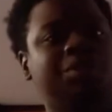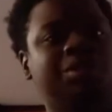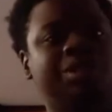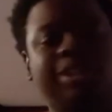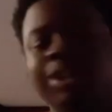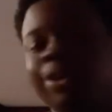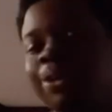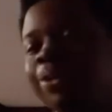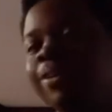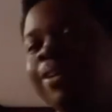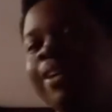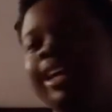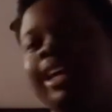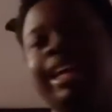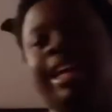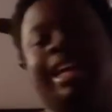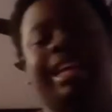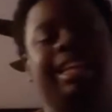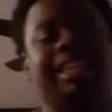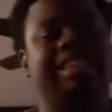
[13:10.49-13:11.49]
So,
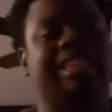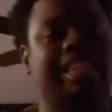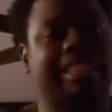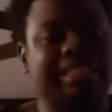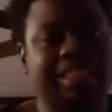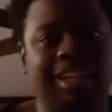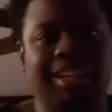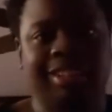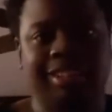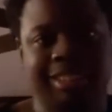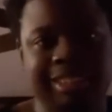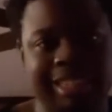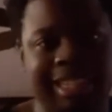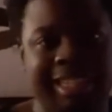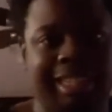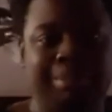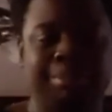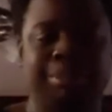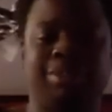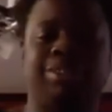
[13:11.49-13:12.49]
that's
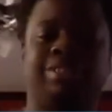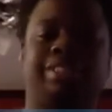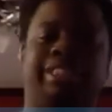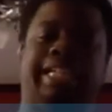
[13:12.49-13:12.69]
understandable.